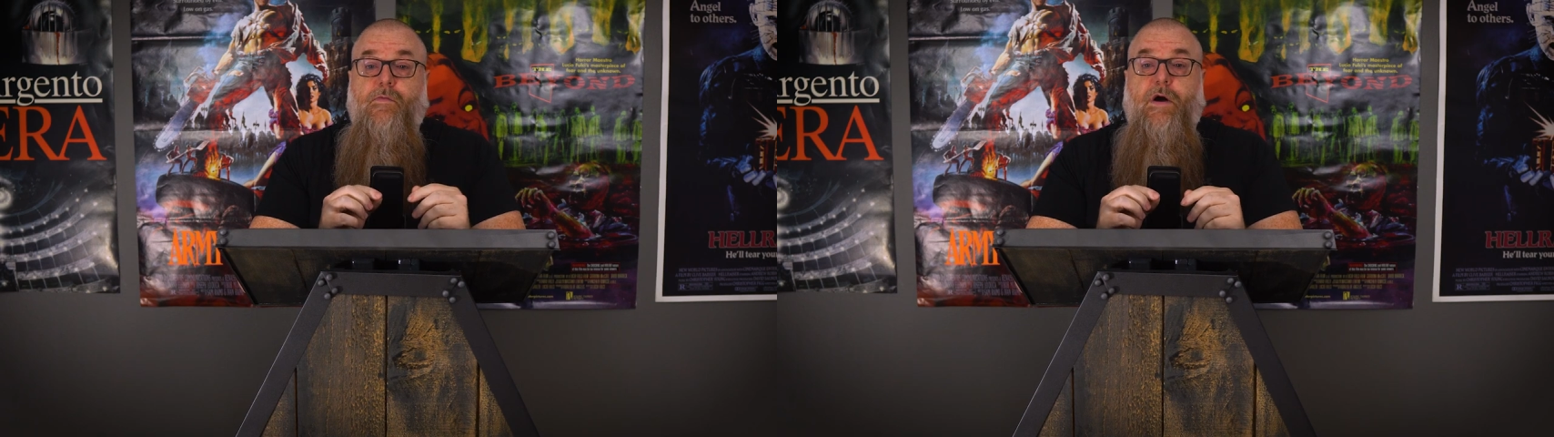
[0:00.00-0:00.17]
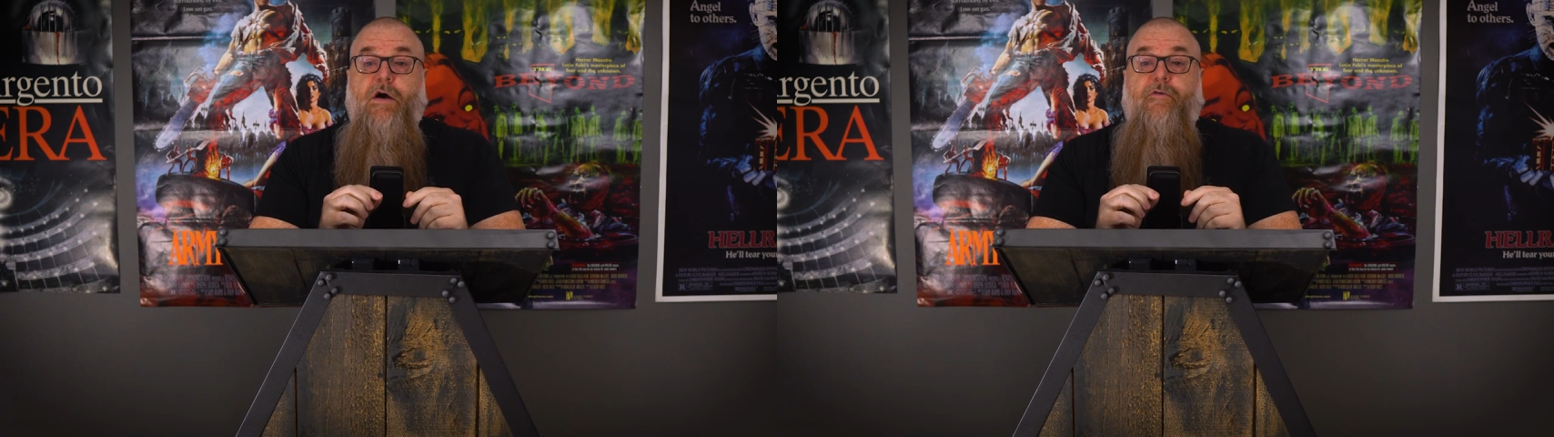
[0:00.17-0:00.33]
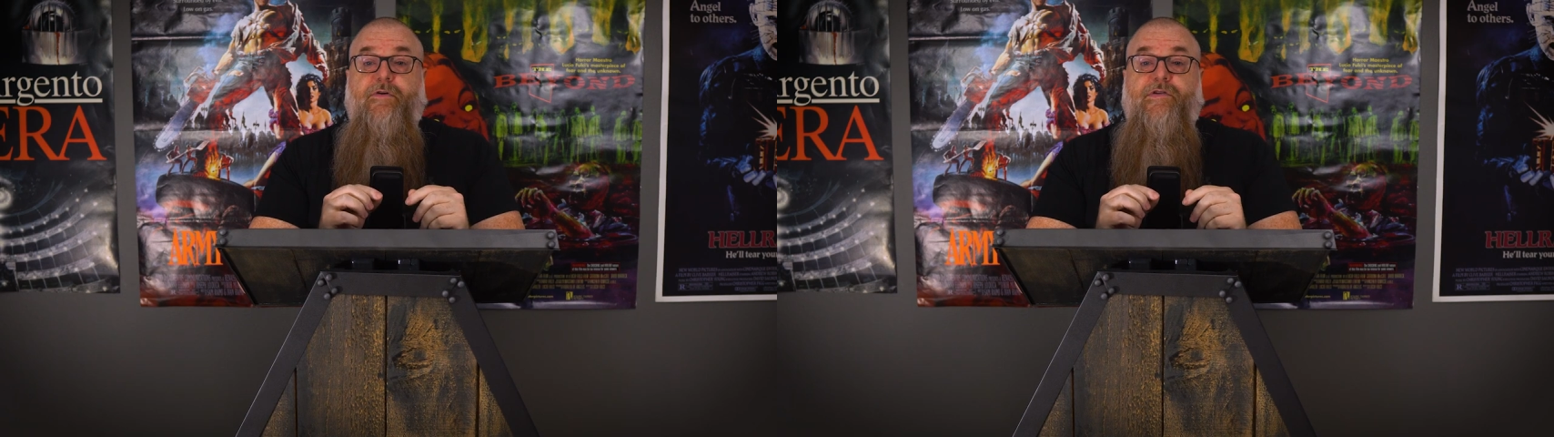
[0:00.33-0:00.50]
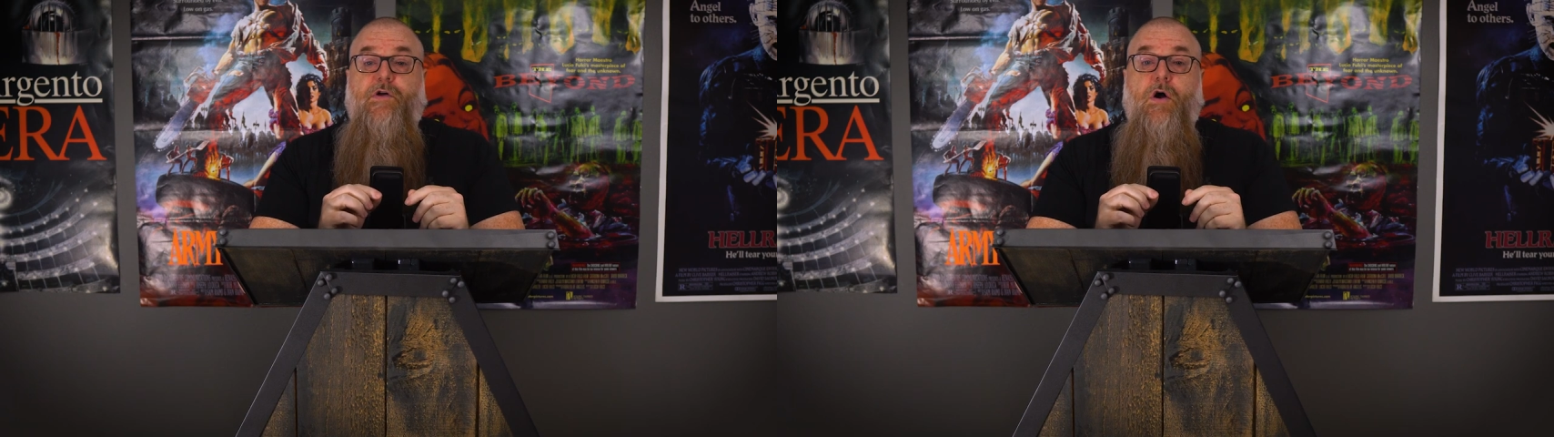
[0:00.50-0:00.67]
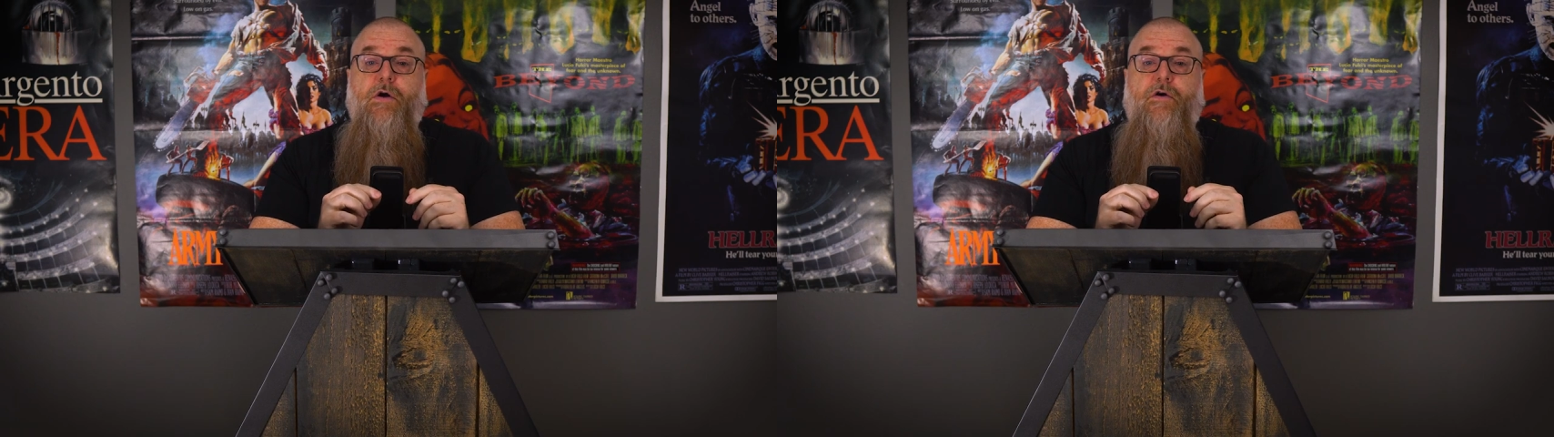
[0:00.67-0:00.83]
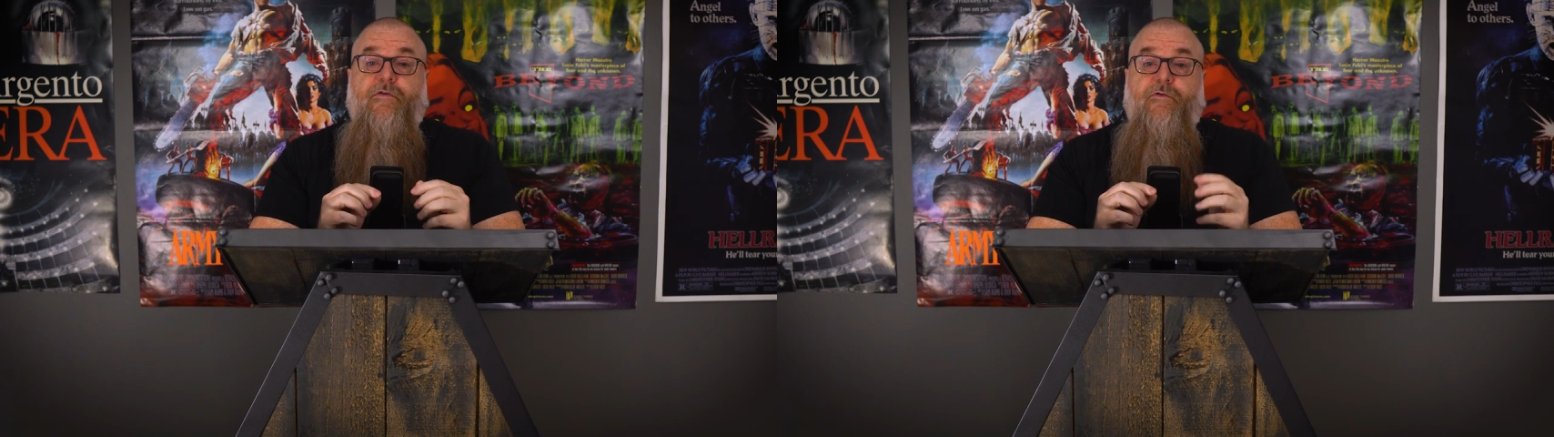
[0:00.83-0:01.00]
Well, for
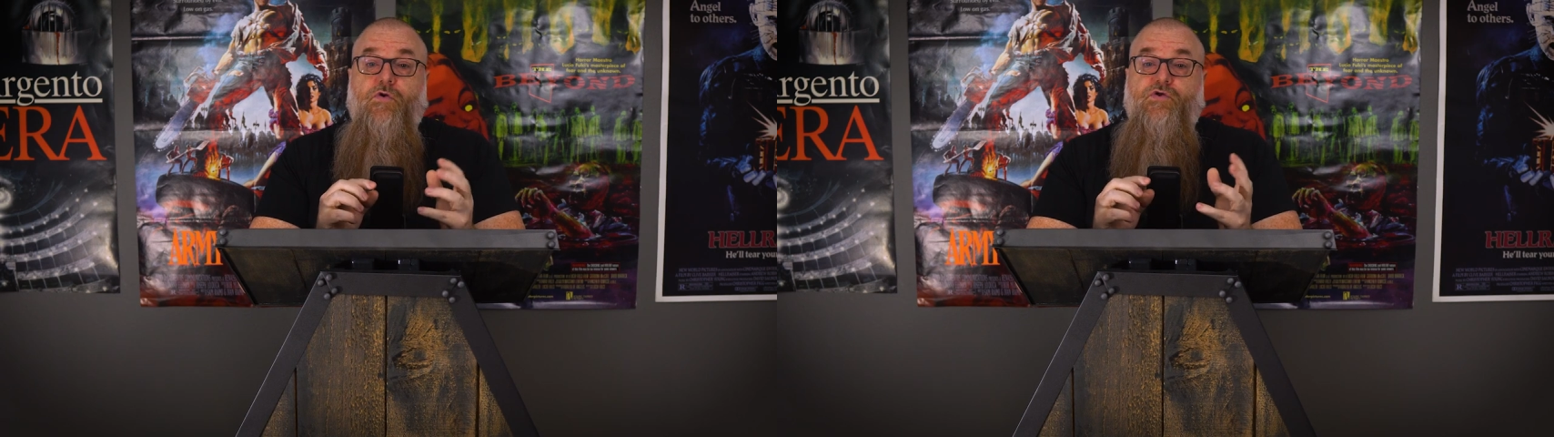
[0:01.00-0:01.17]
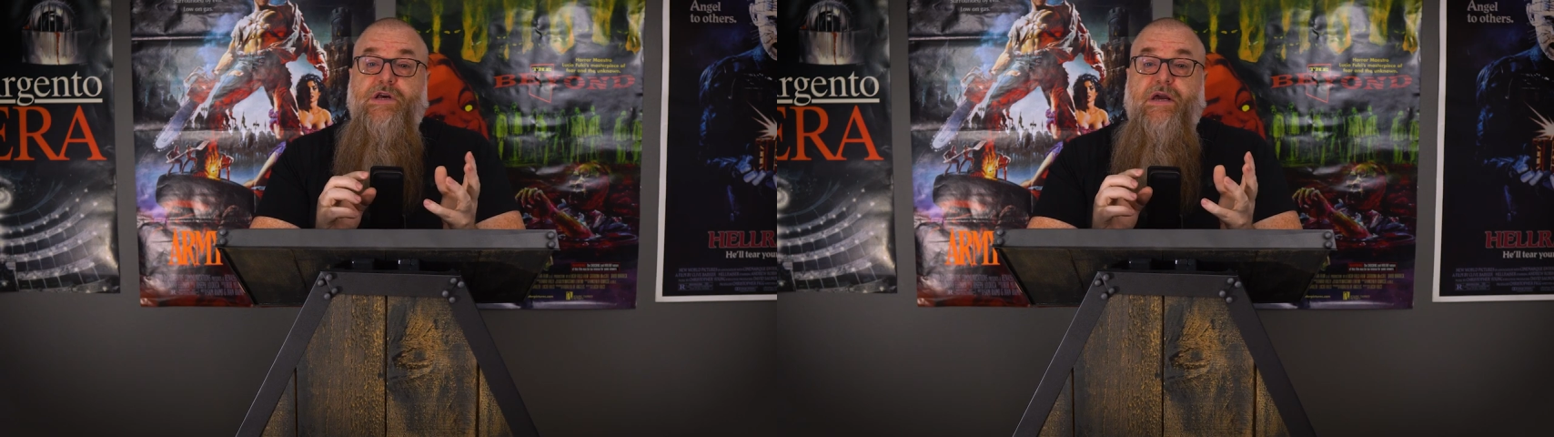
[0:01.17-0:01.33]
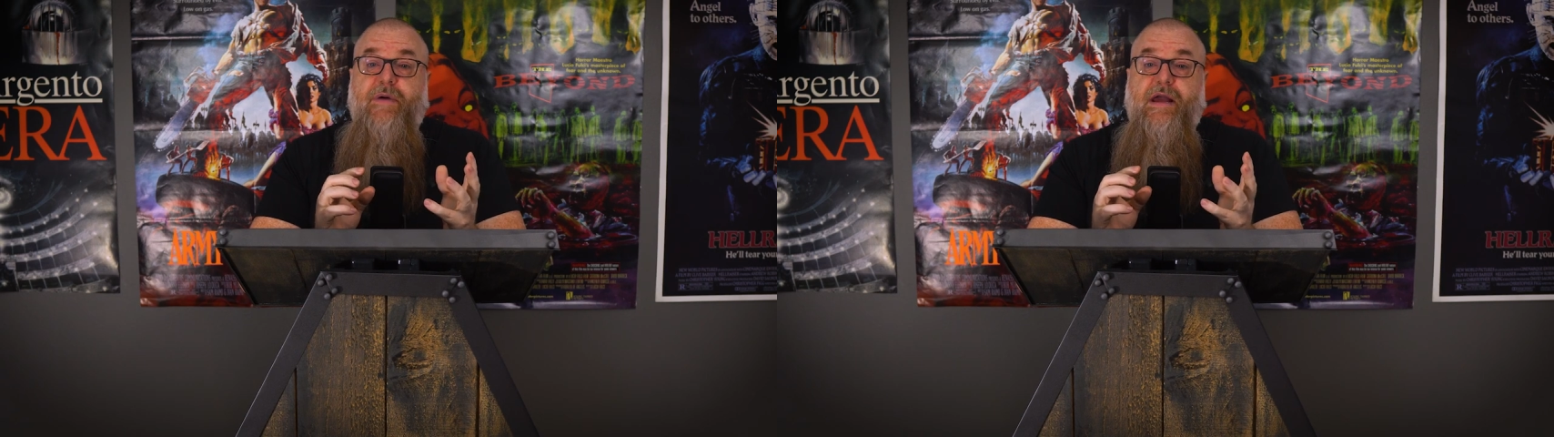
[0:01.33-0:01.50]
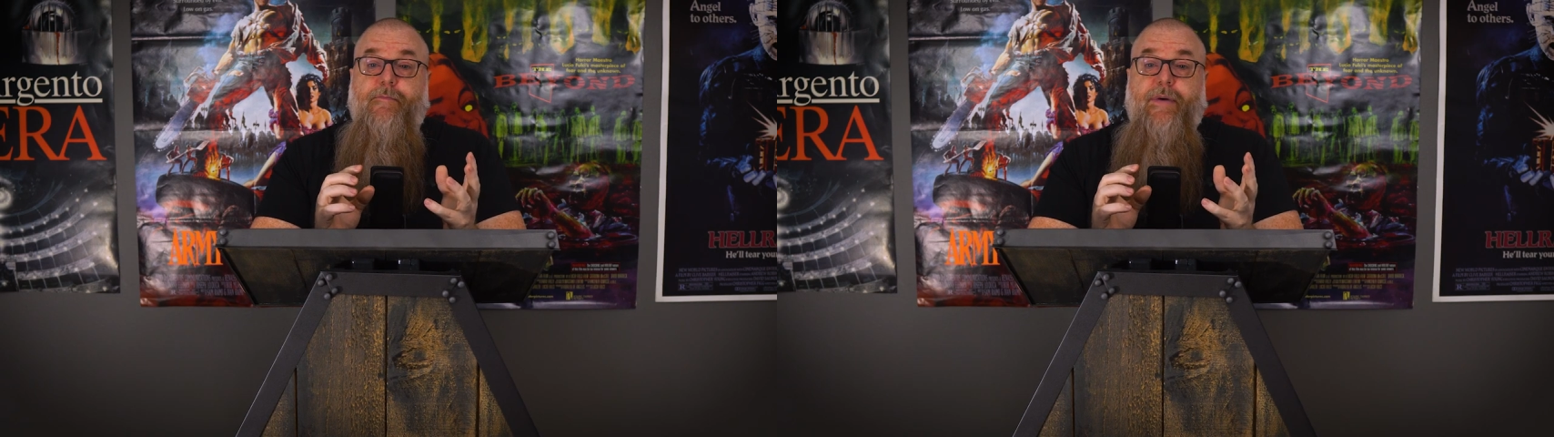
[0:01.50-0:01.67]
starters, Fulci can make a